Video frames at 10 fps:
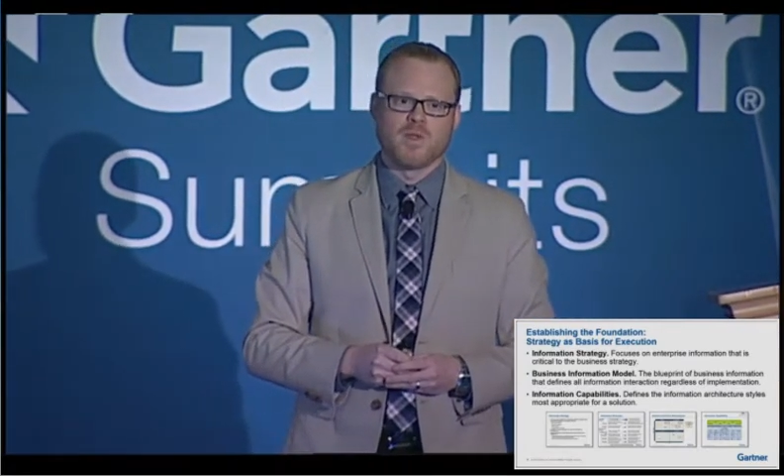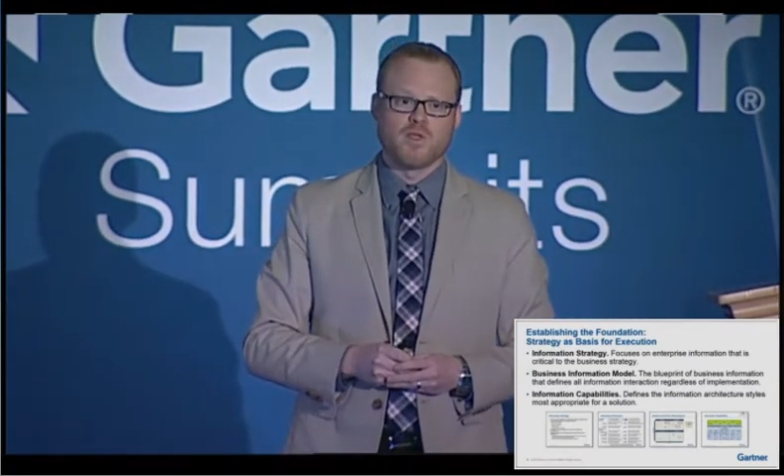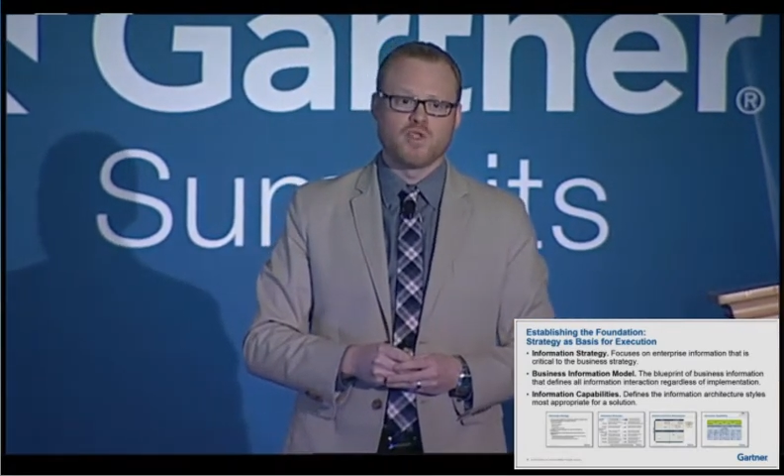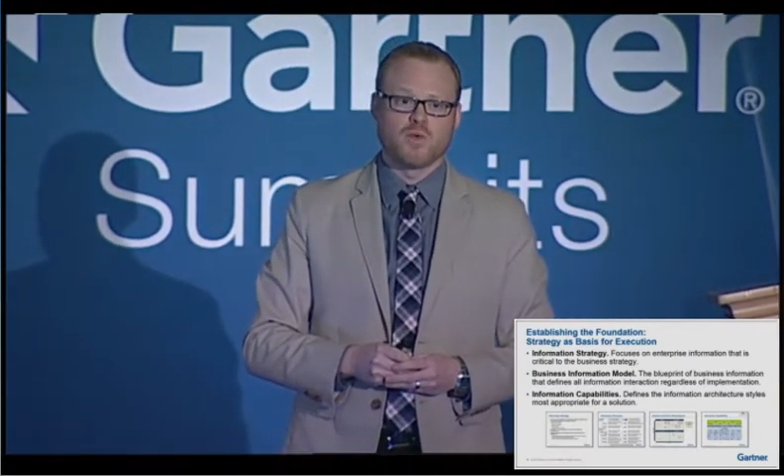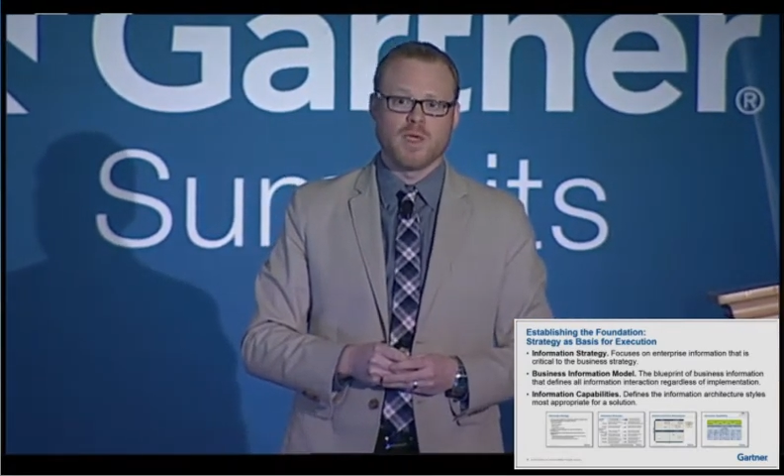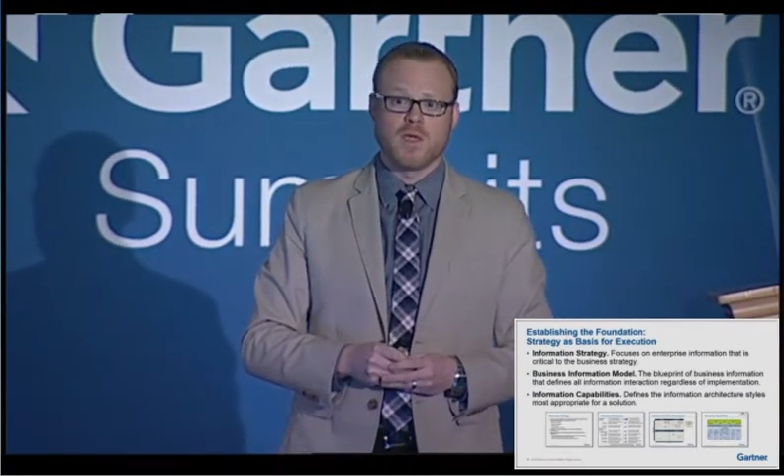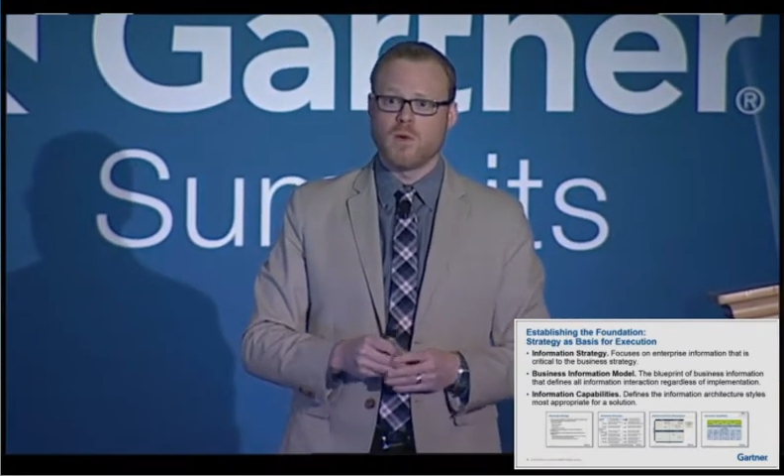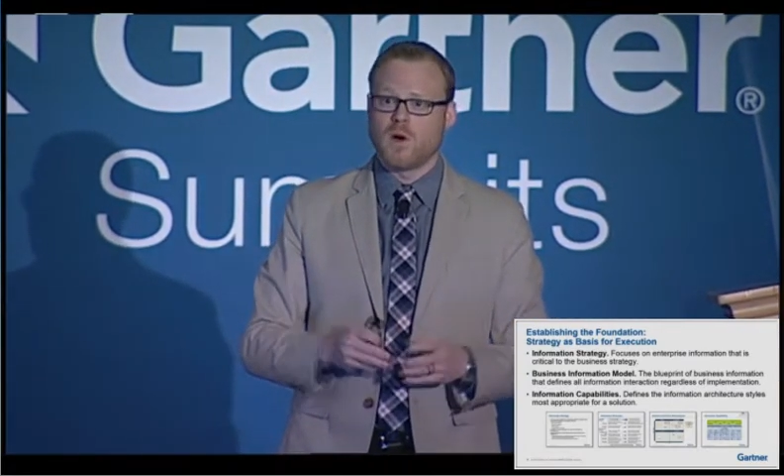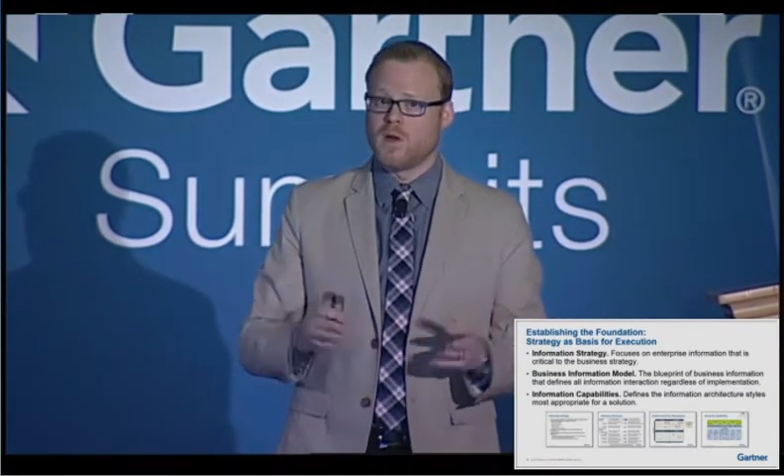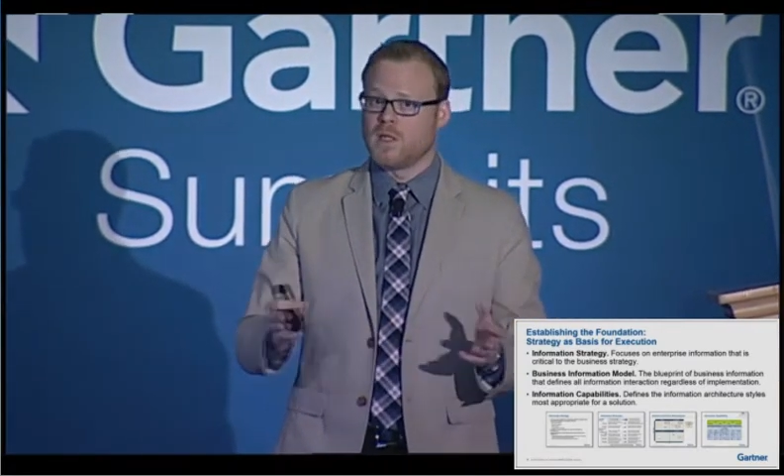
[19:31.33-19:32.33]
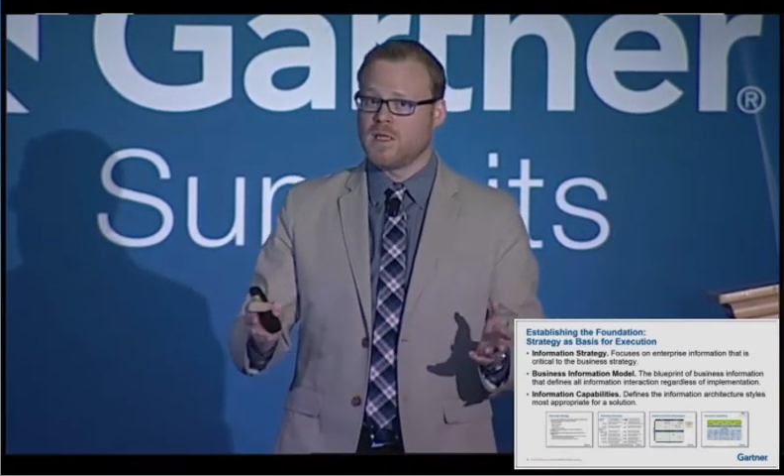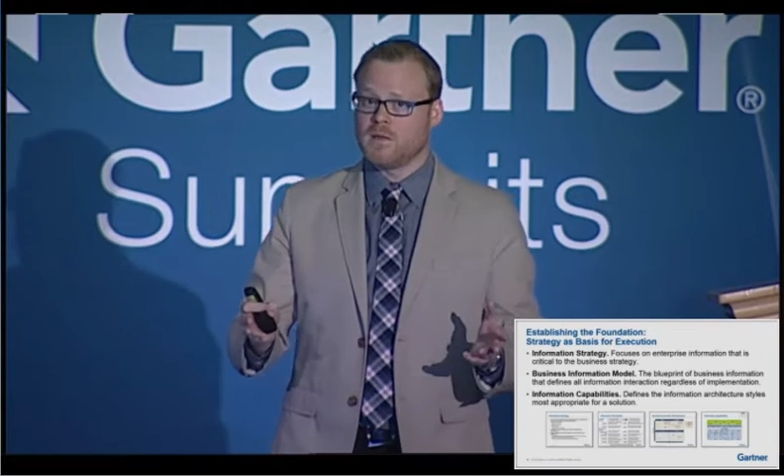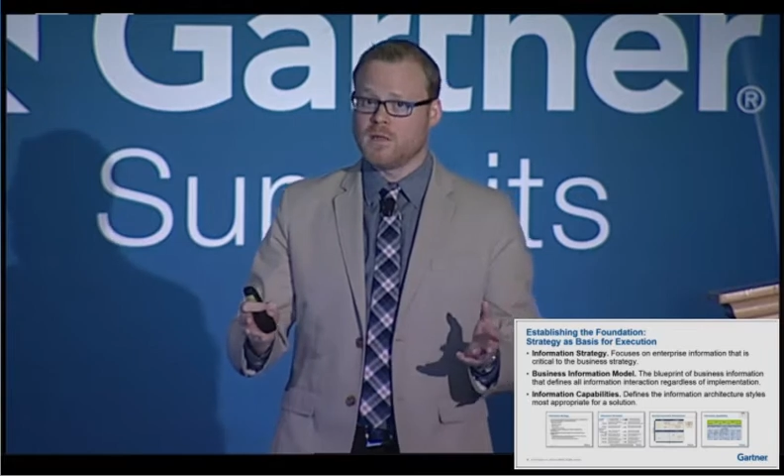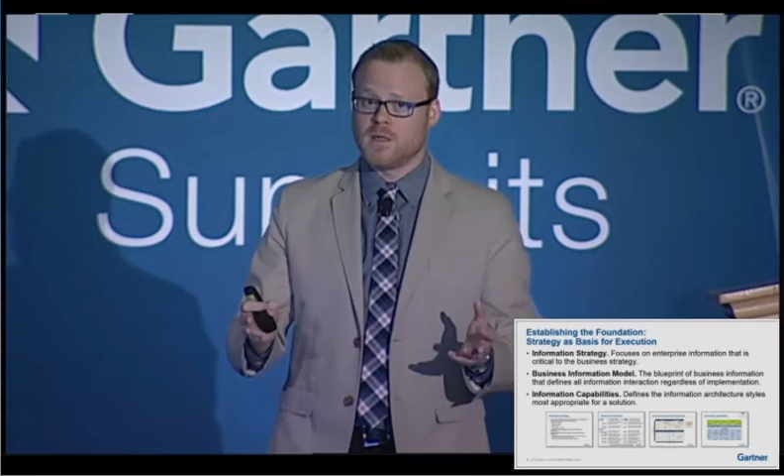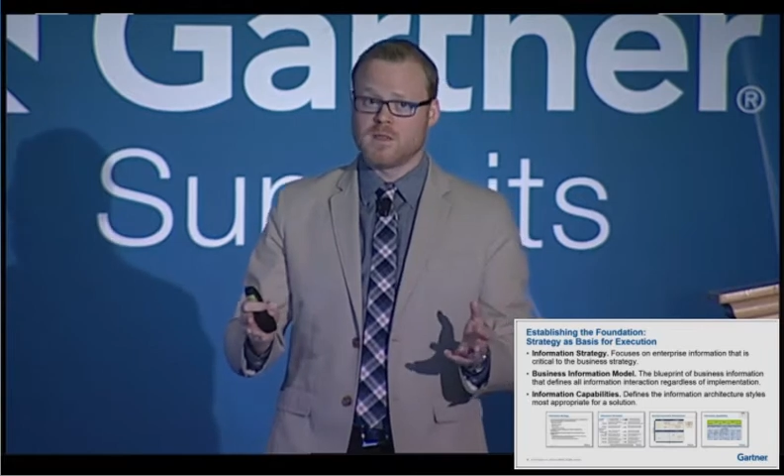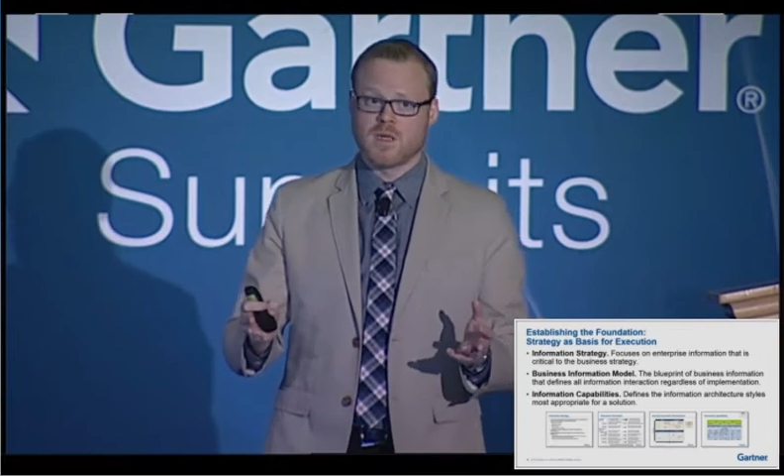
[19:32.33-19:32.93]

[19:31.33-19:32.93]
Should we go all in on